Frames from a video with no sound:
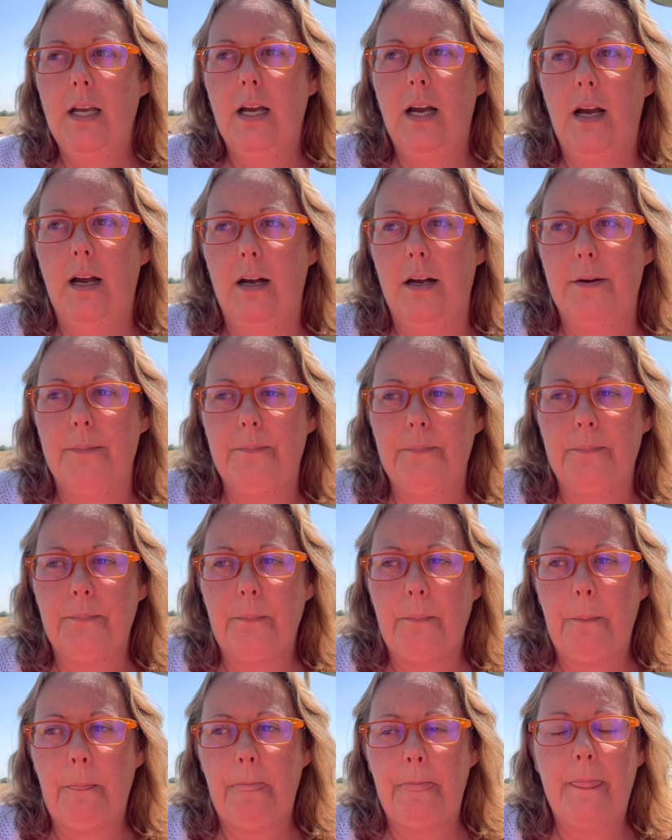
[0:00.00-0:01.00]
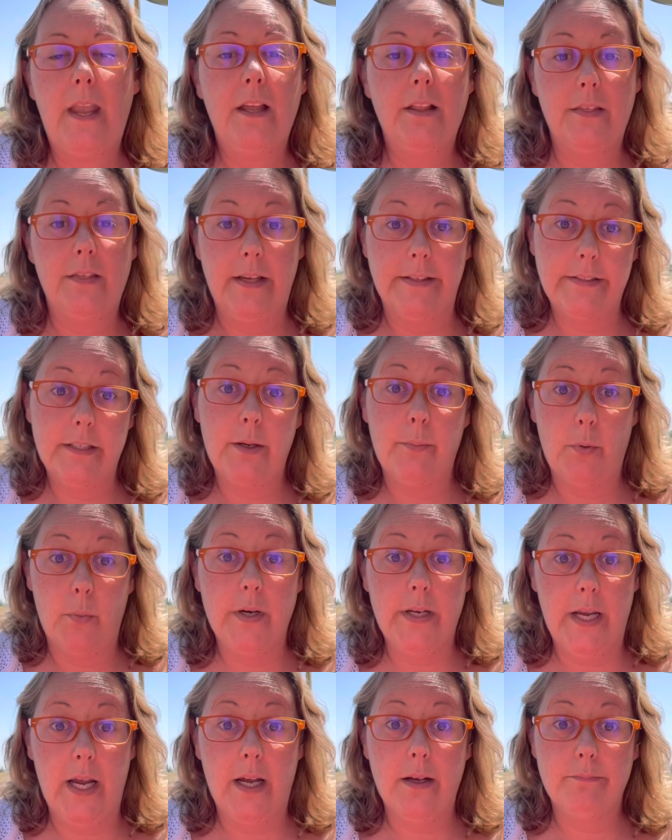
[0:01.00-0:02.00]
um, lesson number
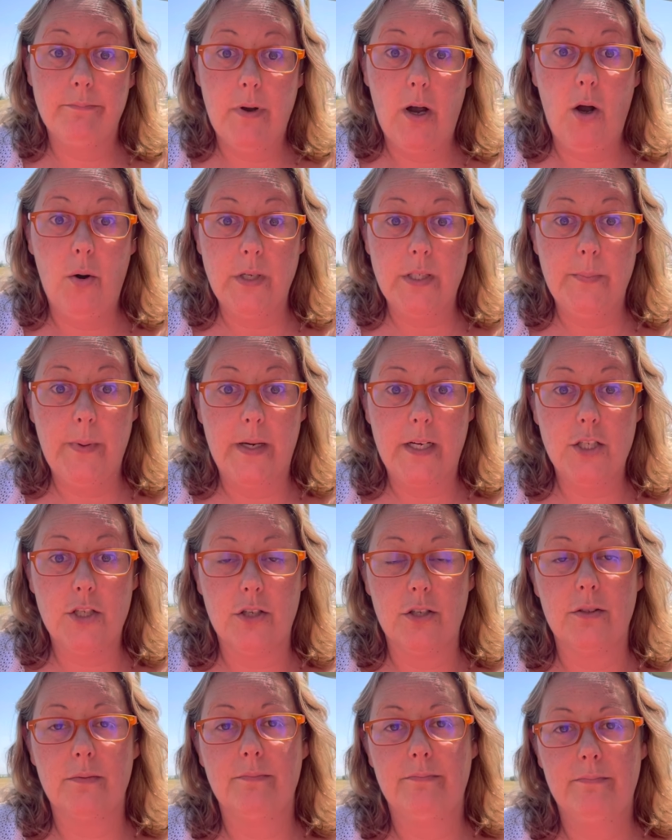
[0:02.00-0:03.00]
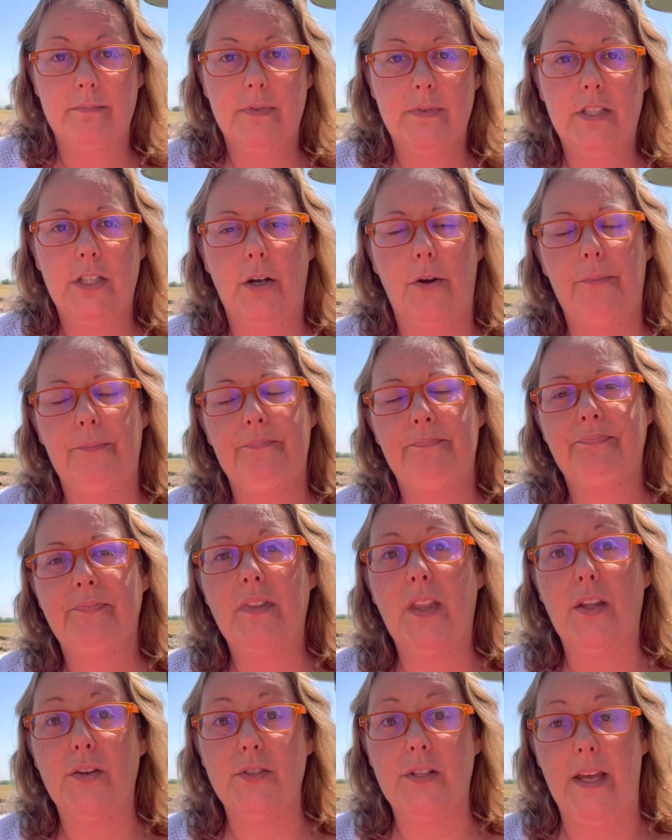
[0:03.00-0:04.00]
one, yeah, always make sure. So
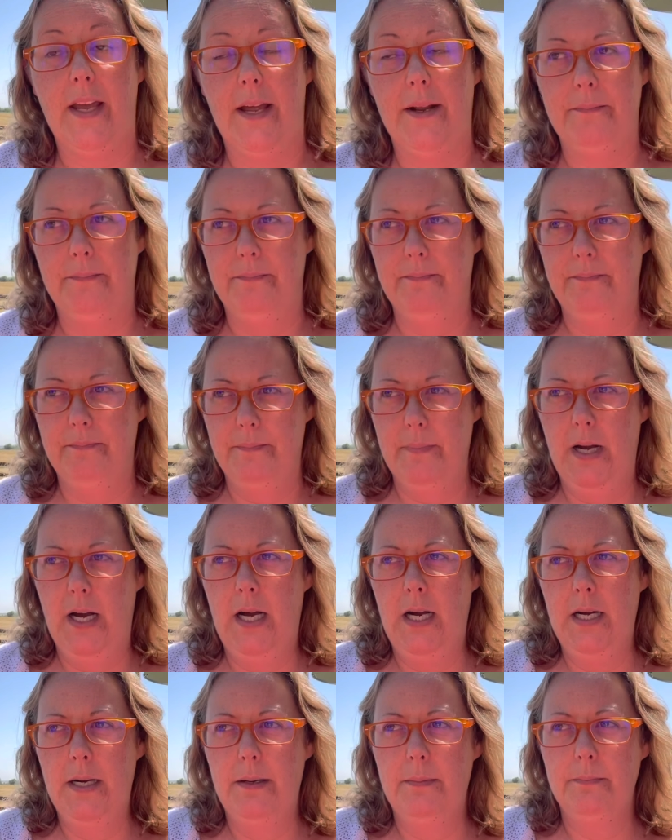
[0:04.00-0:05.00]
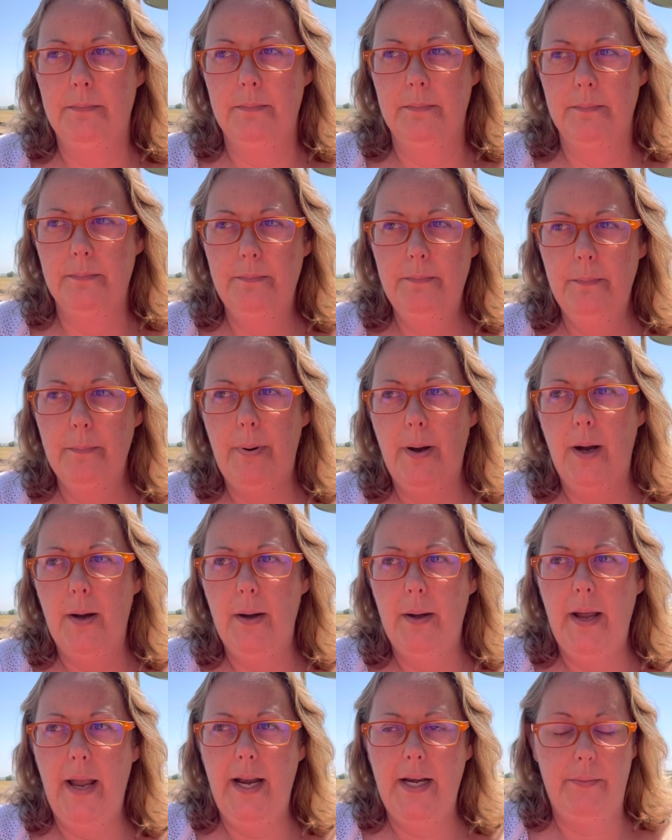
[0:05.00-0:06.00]
there's that. Um, but
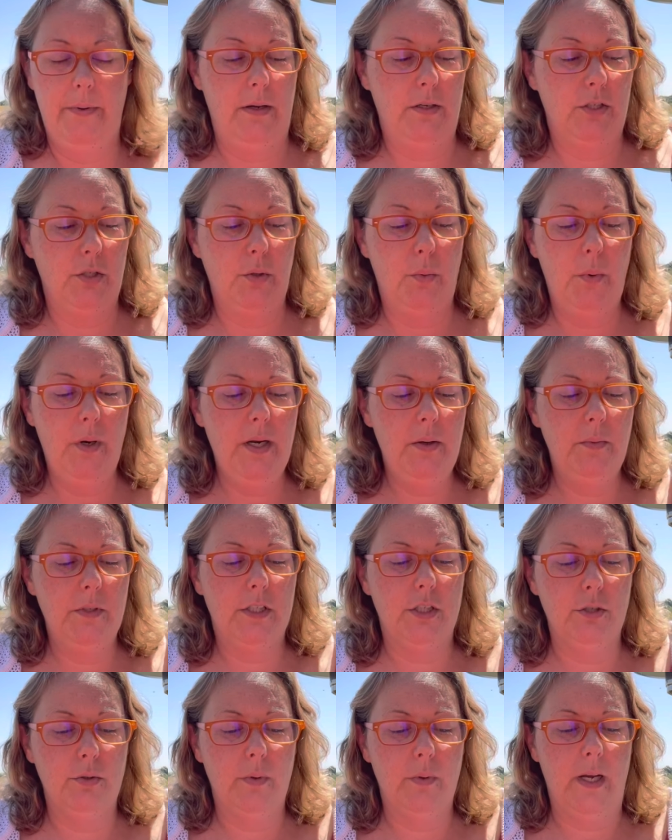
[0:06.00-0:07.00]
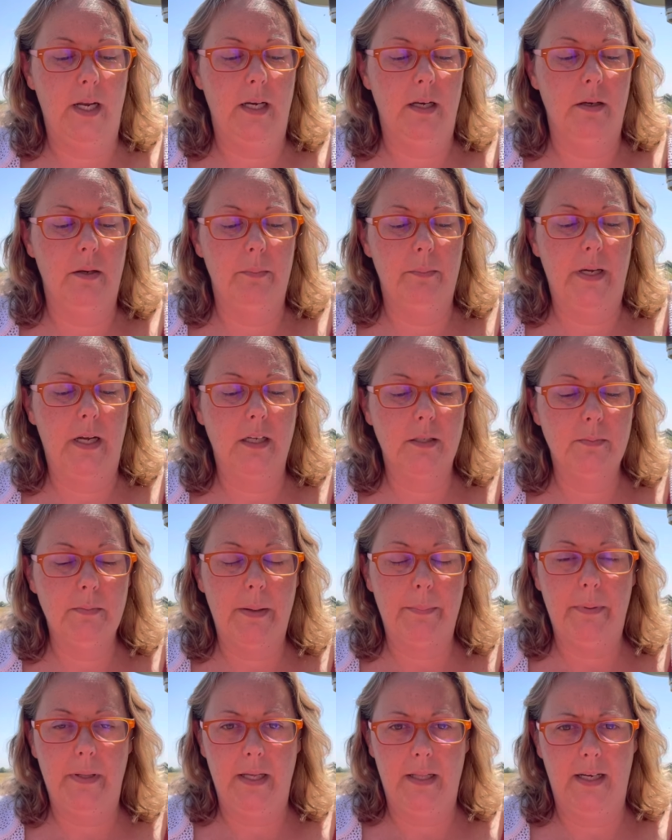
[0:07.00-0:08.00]
anyway, so what it was doing, because my
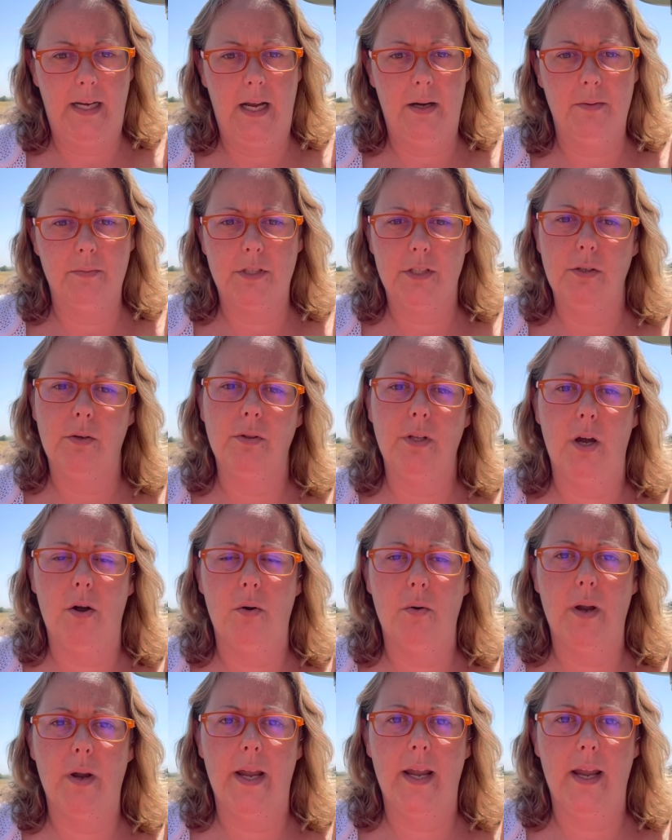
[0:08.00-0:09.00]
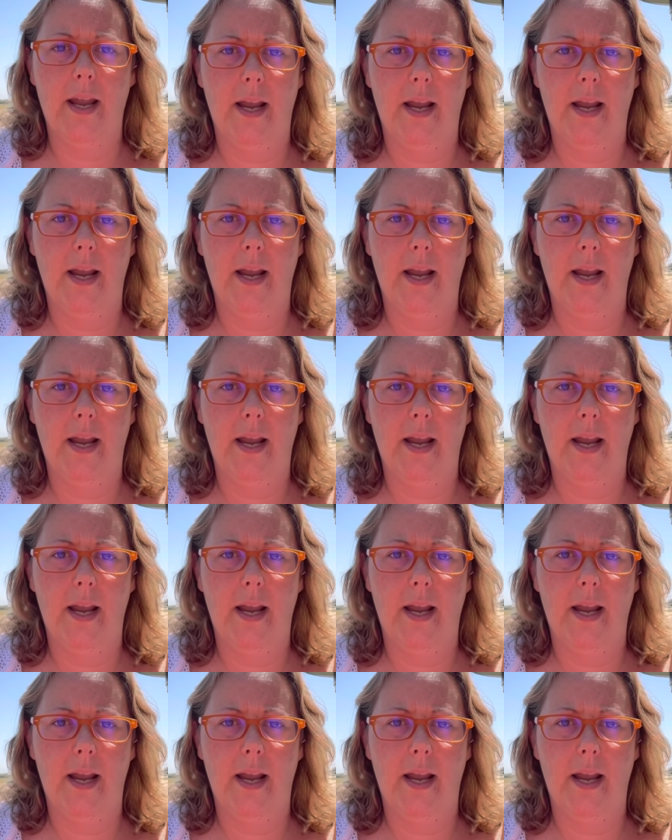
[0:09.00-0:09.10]
platelet count was so low, it